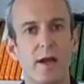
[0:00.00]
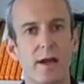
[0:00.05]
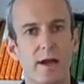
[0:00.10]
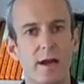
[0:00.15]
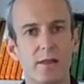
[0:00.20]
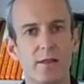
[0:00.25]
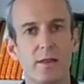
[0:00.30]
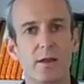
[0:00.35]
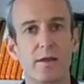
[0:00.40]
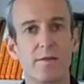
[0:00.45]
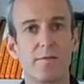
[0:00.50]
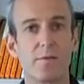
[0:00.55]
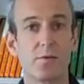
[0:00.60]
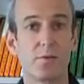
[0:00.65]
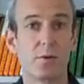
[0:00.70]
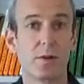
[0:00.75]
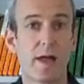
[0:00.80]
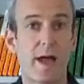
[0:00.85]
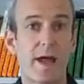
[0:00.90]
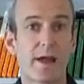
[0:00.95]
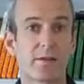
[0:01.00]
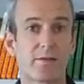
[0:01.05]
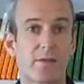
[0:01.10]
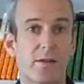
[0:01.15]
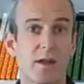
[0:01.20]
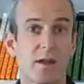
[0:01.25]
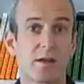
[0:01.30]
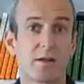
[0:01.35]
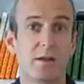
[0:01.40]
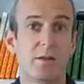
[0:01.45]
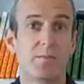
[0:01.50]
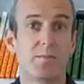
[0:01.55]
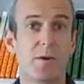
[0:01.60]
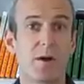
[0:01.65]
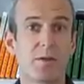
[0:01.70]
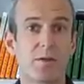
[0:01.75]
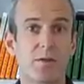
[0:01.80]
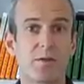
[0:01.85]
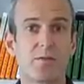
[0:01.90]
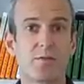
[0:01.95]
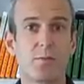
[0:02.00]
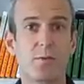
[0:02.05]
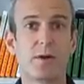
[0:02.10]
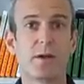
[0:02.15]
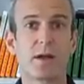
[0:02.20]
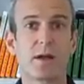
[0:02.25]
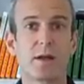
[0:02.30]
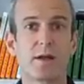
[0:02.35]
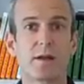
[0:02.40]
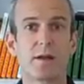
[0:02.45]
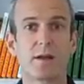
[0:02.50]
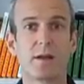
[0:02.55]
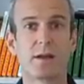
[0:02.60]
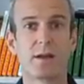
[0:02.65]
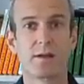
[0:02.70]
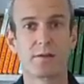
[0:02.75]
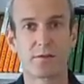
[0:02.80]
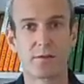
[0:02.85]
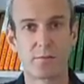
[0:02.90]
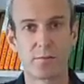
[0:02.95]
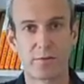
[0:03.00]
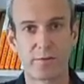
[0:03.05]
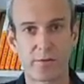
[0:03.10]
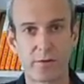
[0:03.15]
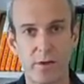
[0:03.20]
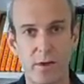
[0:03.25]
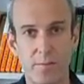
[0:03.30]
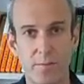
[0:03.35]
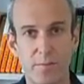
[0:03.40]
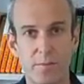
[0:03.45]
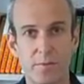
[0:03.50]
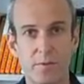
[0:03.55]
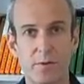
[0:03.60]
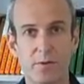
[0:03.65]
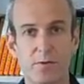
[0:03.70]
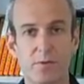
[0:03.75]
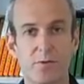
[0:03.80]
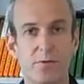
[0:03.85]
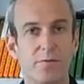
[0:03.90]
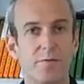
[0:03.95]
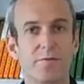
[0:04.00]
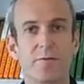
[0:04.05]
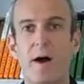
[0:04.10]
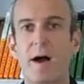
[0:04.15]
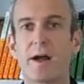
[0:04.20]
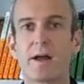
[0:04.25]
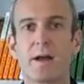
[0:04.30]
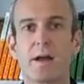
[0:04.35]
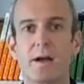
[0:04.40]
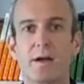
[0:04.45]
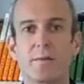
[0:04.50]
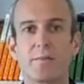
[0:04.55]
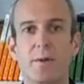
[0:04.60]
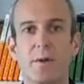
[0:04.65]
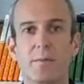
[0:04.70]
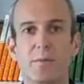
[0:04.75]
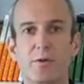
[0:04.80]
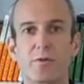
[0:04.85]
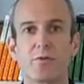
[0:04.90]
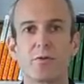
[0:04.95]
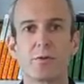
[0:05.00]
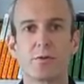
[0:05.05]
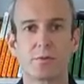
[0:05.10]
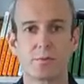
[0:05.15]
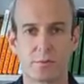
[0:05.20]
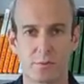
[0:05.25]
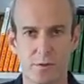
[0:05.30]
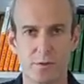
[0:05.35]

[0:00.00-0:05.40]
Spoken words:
And I think if you relax, take a deep breath this weekend, get some sleep, you'll do fine on paper 2.